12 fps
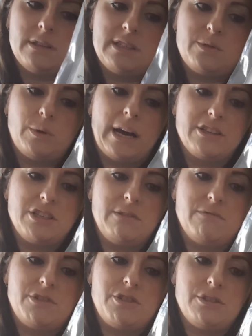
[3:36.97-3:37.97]
this will actually
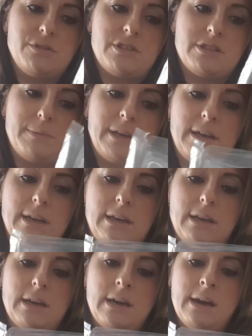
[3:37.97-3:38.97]
reduce
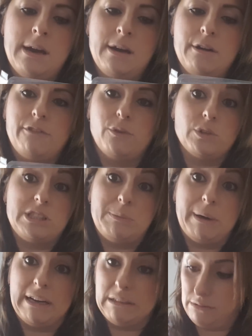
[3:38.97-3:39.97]
me
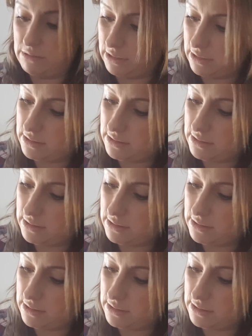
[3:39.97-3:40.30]
£40.